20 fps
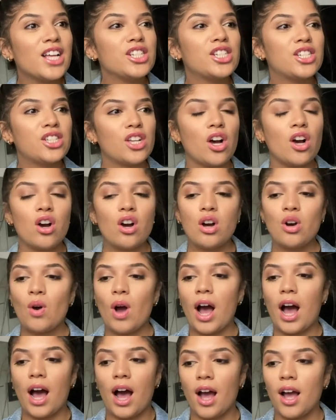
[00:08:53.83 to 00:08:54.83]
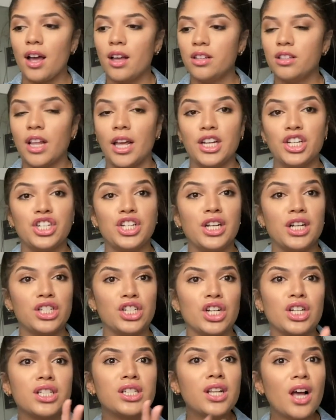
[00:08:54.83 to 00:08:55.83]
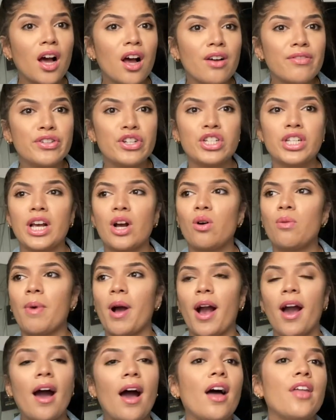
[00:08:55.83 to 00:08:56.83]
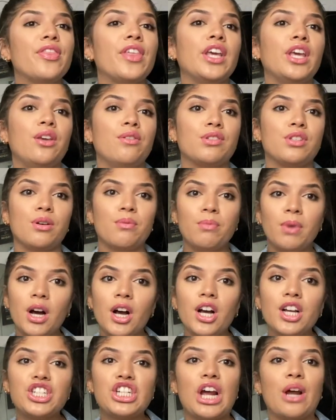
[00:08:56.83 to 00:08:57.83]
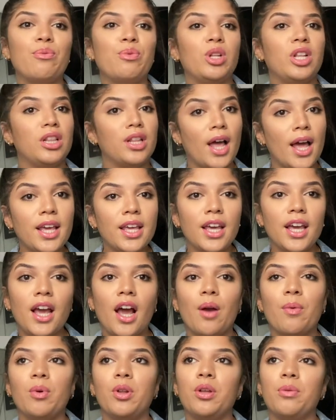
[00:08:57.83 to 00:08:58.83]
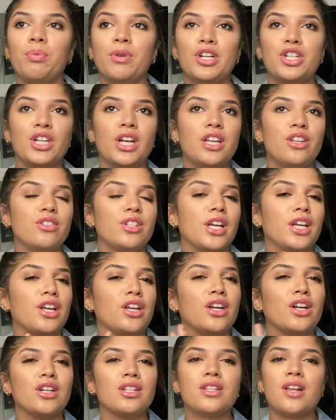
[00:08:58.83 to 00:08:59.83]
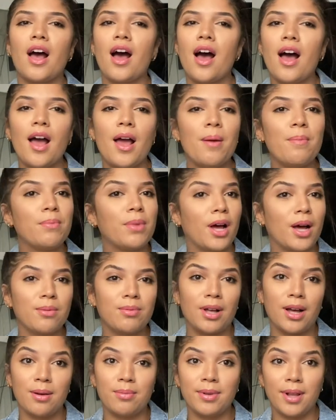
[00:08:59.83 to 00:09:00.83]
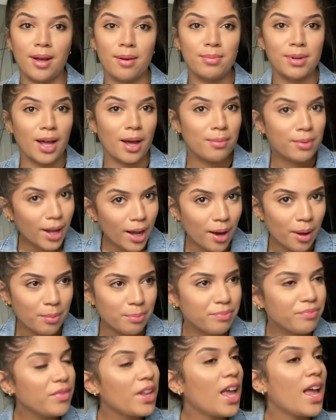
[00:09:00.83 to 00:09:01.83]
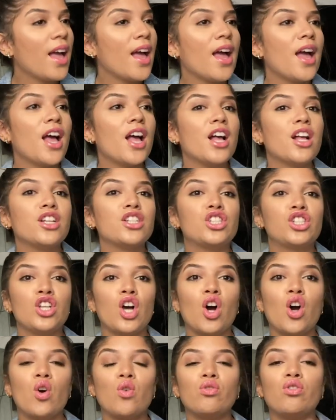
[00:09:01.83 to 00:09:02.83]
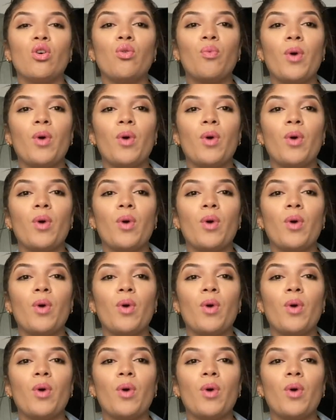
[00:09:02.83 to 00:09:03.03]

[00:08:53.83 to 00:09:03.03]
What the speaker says: So I, like, she gets her stuff. She's like, oh my God, thank you so much. I really like it. I really appreciate you taking your time, blah, blah, blah, blah, blah. So the